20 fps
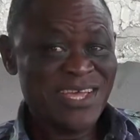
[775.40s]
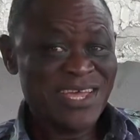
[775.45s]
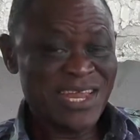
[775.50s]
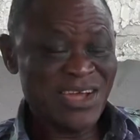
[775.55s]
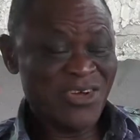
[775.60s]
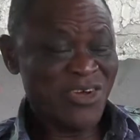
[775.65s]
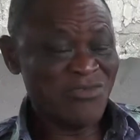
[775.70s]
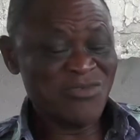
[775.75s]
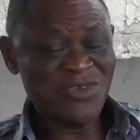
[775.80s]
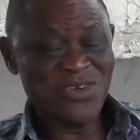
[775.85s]

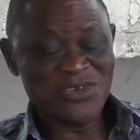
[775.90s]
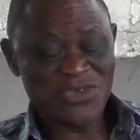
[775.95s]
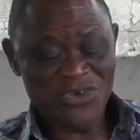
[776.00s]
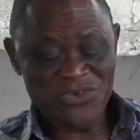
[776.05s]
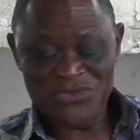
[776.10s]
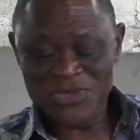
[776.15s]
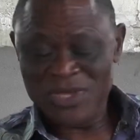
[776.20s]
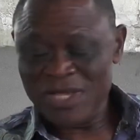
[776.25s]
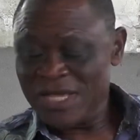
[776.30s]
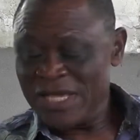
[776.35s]
Now governor
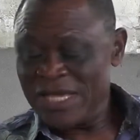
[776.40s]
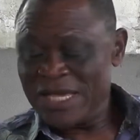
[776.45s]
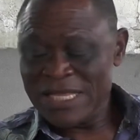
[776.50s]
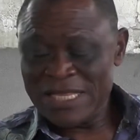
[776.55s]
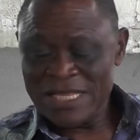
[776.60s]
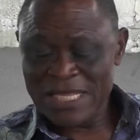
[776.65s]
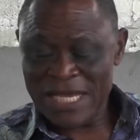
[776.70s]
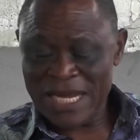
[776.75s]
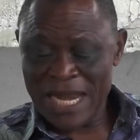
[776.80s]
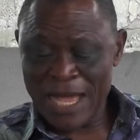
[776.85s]
talks,
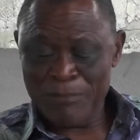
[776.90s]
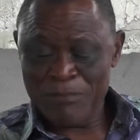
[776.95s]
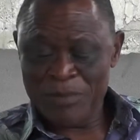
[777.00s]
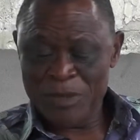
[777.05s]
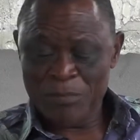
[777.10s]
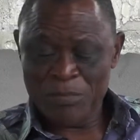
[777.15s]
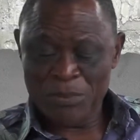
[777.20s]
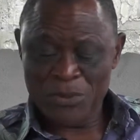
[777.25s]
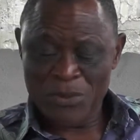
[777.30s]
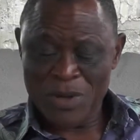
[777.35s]
there are
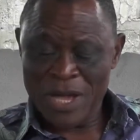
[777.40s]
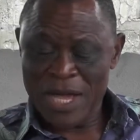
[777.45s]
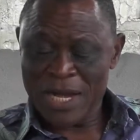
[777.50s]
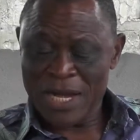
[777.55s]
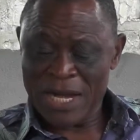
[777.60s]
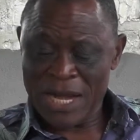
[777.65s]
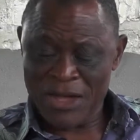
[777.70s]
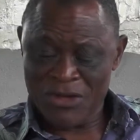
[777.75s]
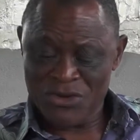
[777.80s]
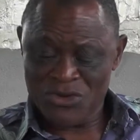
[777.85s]
people
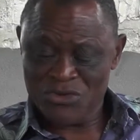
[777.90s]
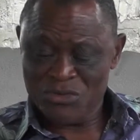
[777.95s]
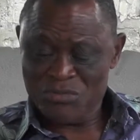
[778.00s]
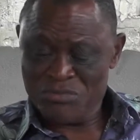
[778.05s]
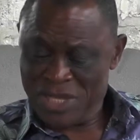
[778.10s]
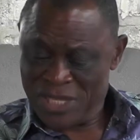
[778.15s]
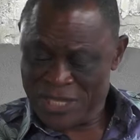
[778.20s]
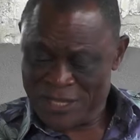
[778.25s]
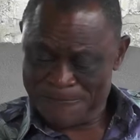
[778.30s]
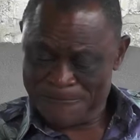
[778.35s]
around
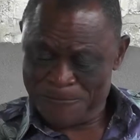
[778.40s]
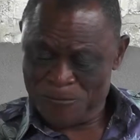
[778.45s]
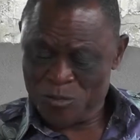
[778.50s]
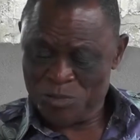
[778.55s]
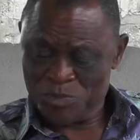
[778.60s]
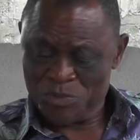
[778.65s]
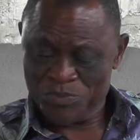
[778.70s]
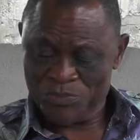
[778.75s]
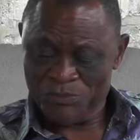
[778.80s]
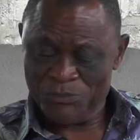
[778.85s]
me
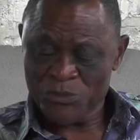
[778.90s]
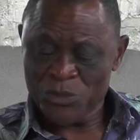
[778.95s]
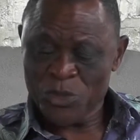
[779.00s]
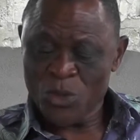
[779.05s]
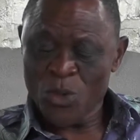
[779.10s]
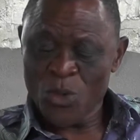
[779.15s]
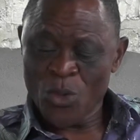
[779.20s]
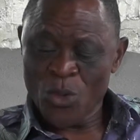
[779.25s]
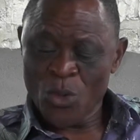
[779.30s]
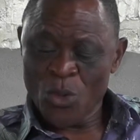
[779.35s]

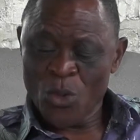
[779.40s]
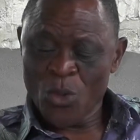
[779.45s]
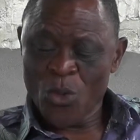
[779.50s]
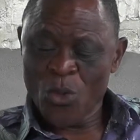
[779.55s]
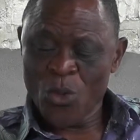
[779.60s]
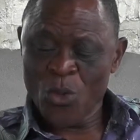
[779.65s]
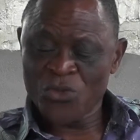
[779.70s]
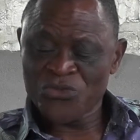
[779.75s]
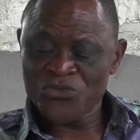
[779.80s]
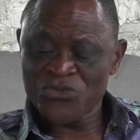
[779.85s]

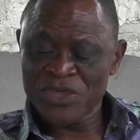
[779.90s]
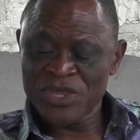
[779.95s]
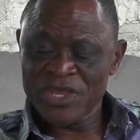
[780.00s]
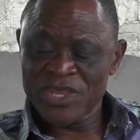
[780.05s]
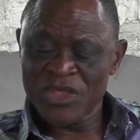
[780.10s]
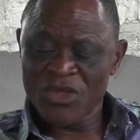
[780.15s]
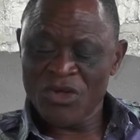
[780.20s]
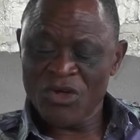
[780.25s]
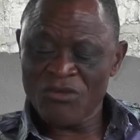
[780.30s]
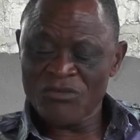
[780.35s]
who see
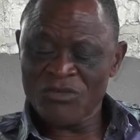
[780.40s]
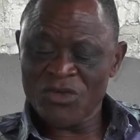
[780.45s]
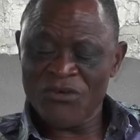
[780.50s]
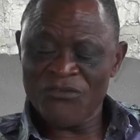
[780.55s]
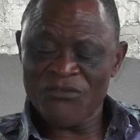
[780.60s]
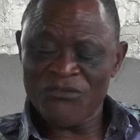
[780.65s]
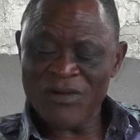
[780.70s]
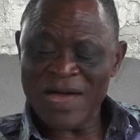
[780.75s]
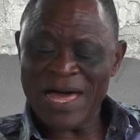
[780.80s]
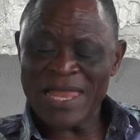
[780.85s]
the governor
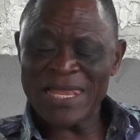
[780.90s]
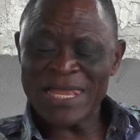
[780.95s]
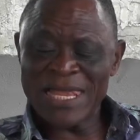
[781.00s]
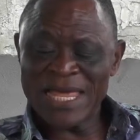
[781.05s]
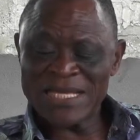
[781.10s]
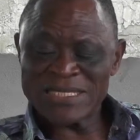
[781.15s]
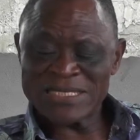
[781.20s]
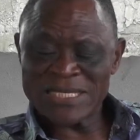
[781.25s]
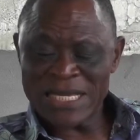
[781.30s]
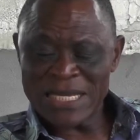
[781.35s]
far
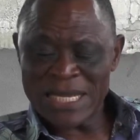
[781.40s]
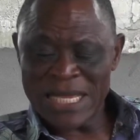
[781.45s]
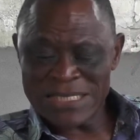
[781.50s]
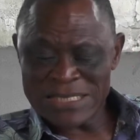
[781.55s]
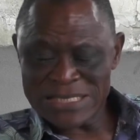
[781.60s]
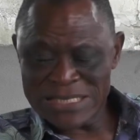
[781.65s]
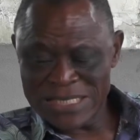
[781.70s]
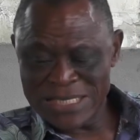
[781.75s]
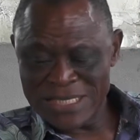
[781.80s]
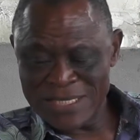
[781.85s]
less than I
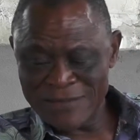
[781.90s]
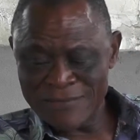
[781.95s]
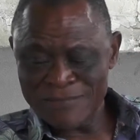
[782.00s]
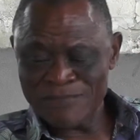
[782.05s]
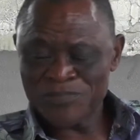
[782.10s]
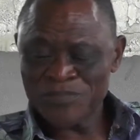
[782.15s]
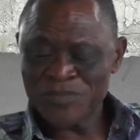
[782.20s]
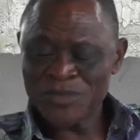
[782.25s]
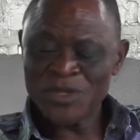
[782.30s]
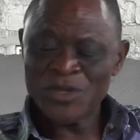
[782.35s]
see
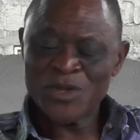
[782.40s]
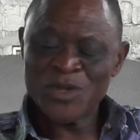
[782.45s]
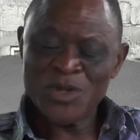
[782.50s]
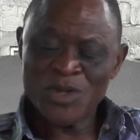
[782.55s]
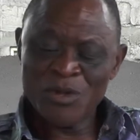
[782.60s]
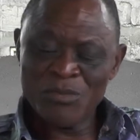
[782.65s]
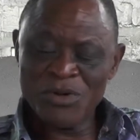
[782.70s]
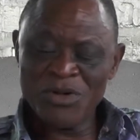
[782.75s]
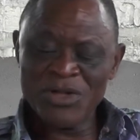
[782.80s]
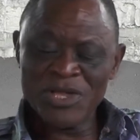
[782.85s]
him,
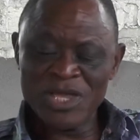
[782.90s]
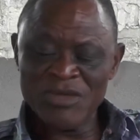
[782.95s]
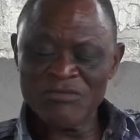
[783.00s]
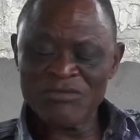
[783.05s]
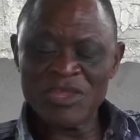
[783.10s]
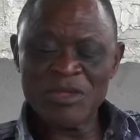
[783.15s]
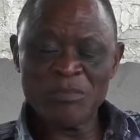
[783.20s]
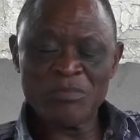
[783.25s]
but give the